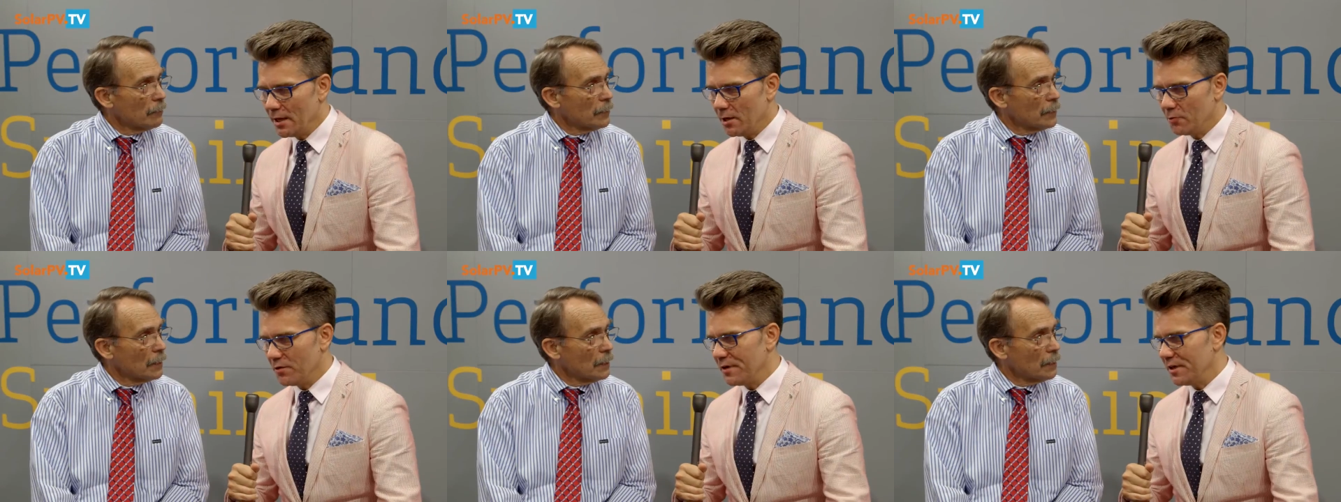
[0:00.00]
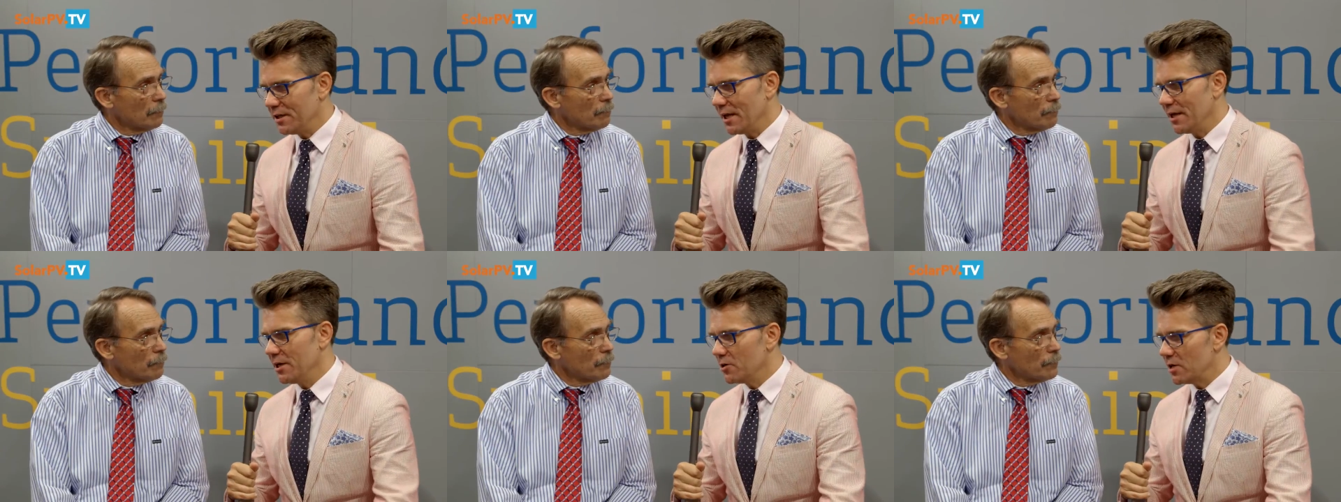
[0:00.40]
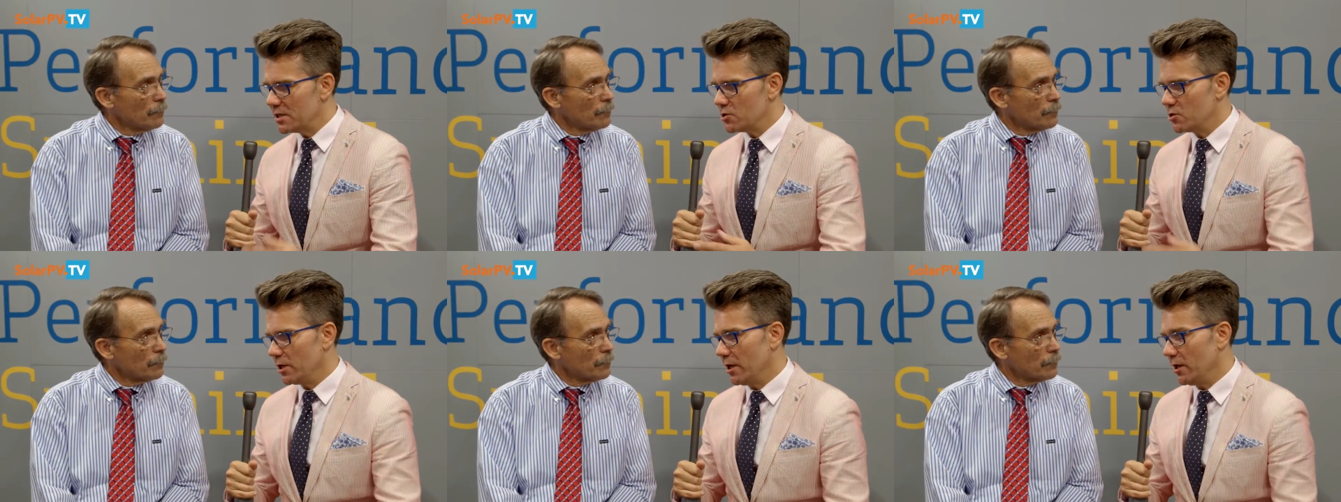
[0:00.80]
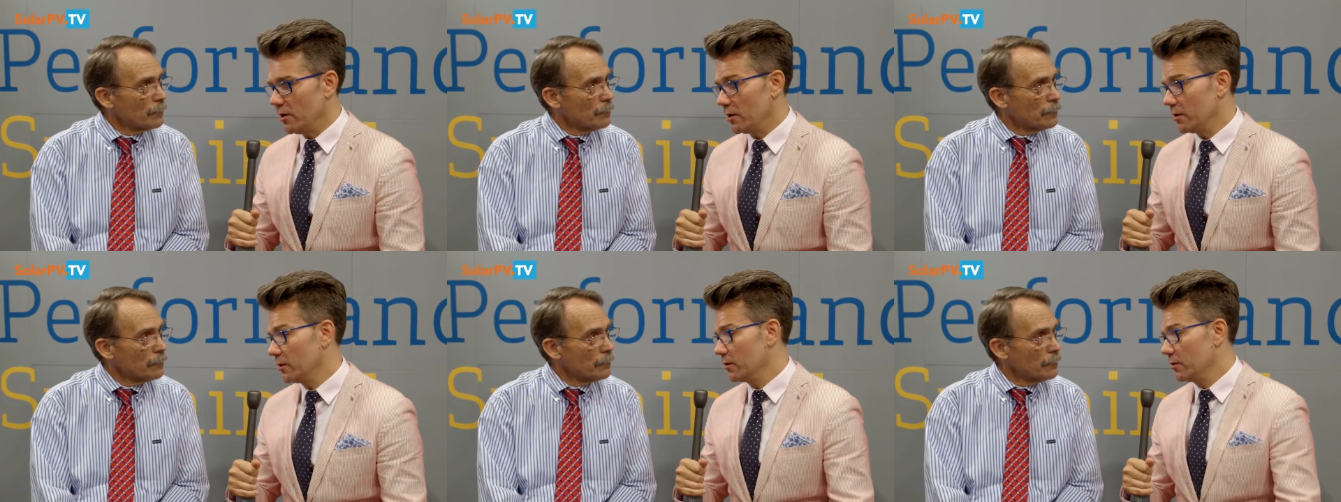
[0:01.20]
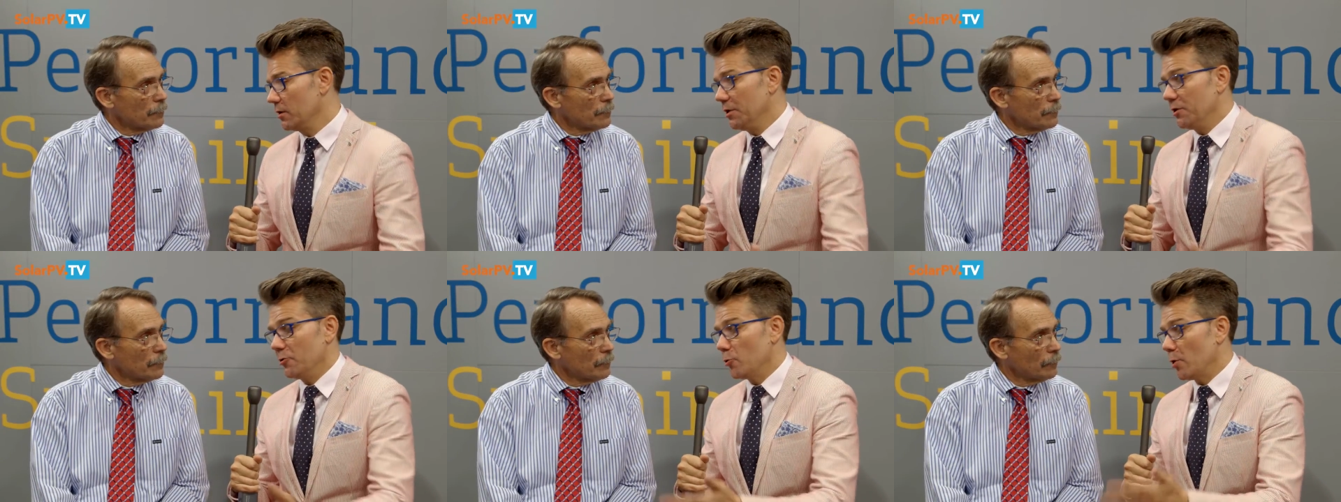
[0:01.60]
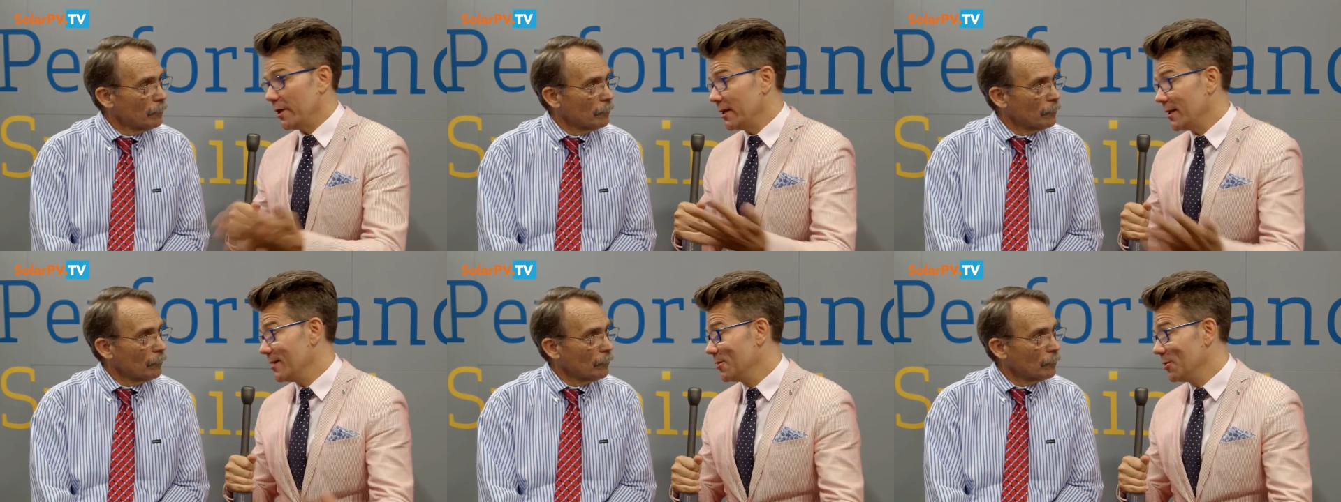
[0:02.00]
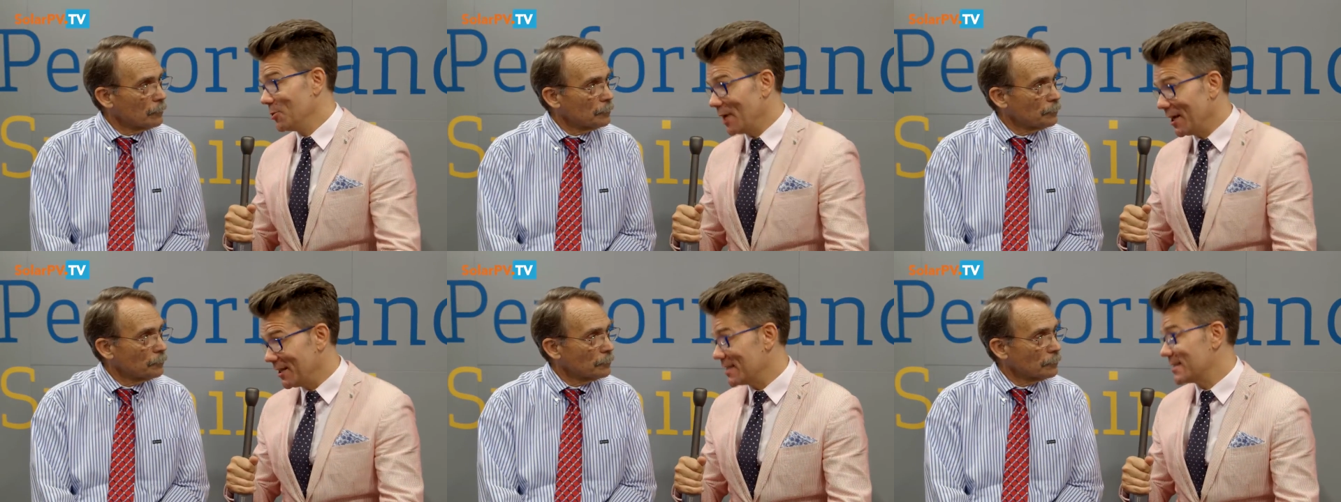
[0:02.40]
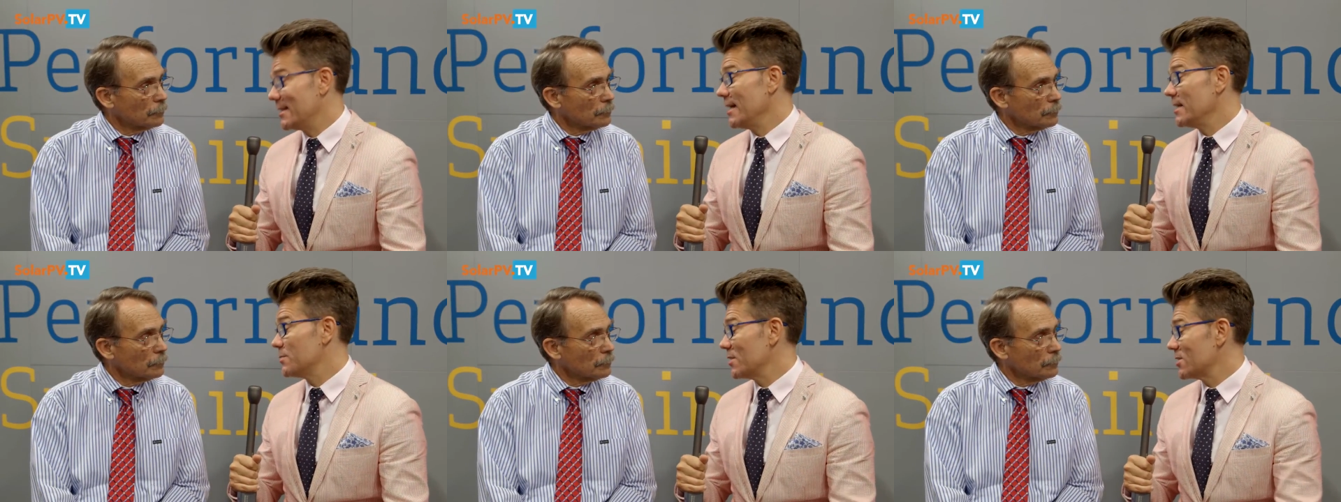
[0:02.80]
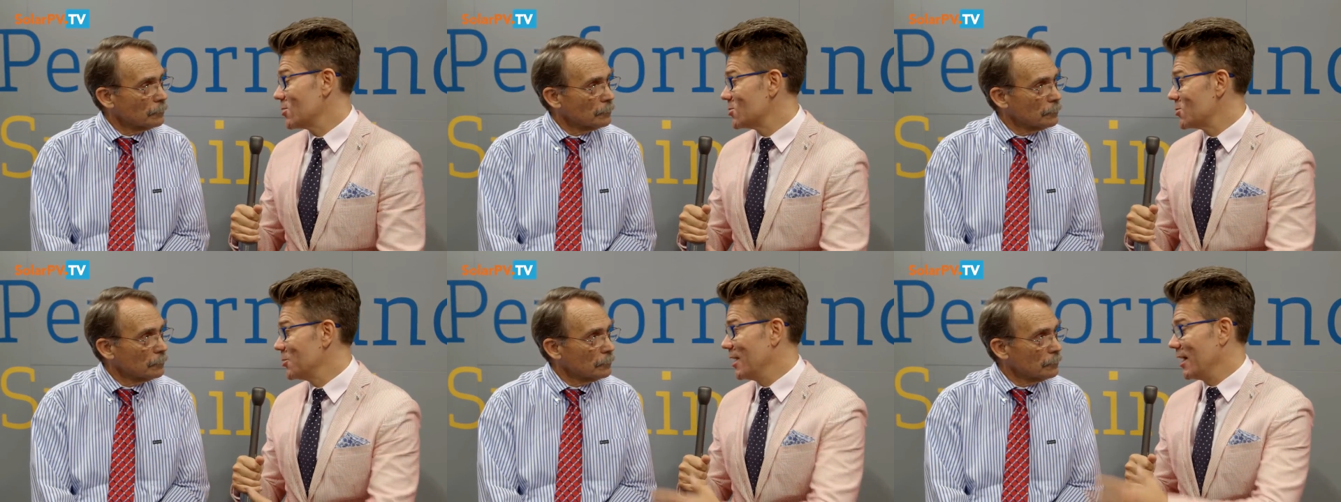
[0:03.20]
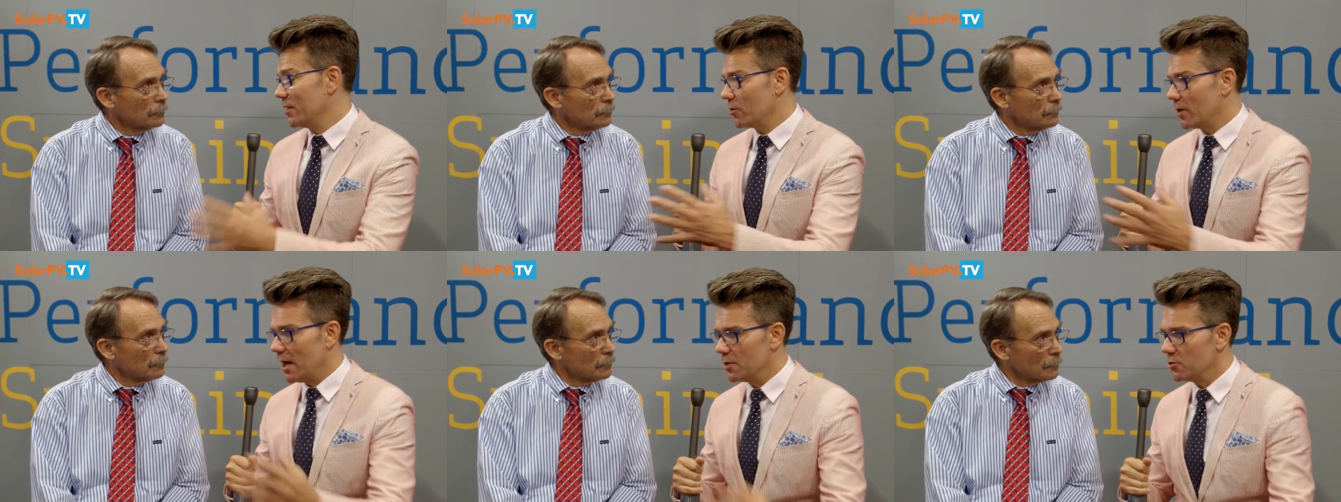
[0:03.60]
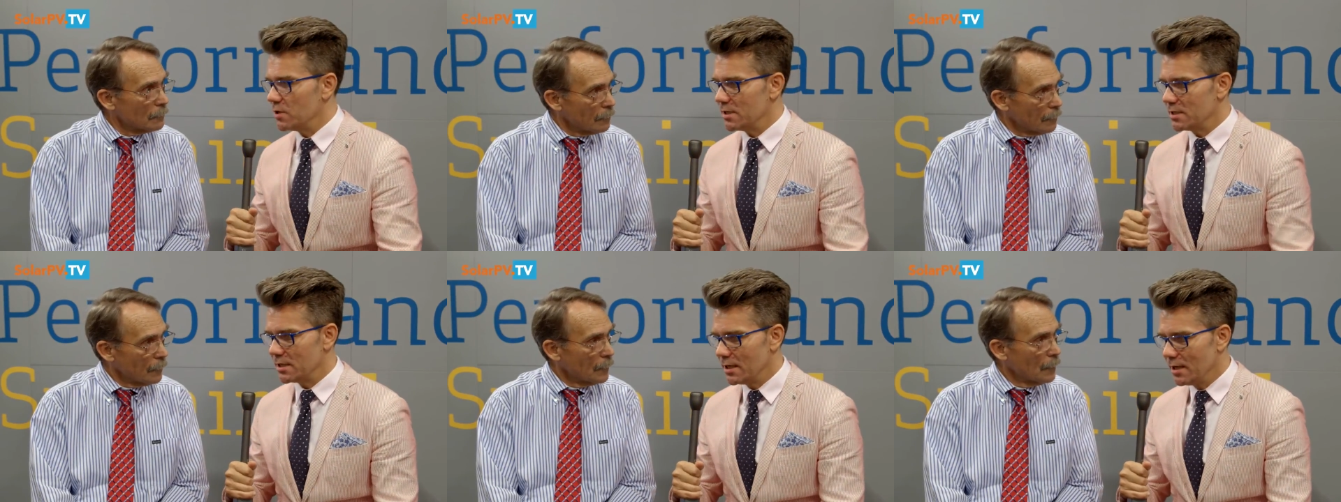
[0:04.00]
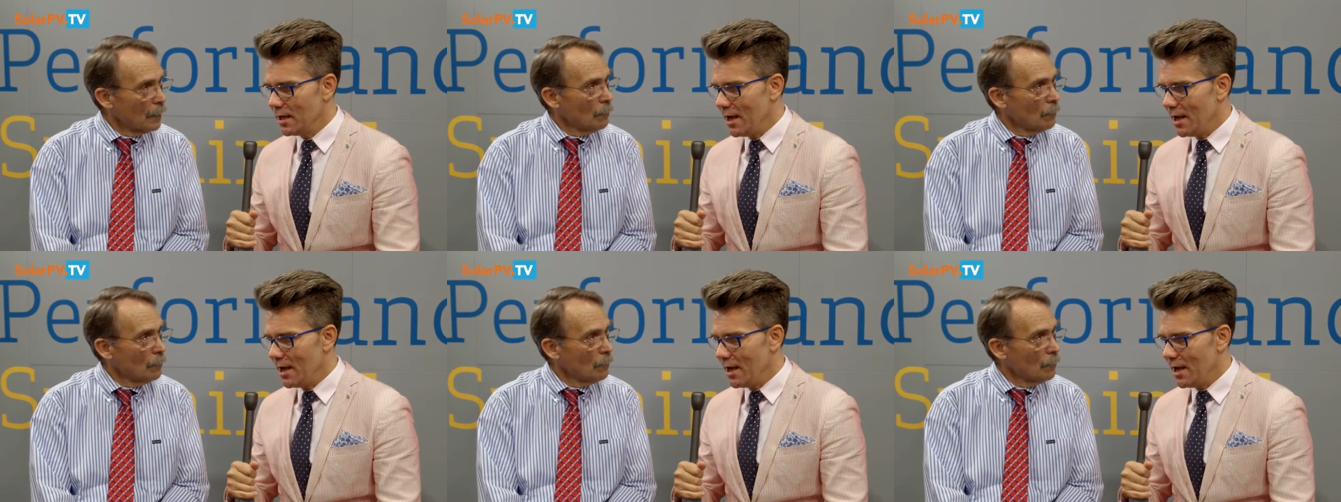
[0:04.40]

Speaker 1: within the industry in, in the United States but also in other countries.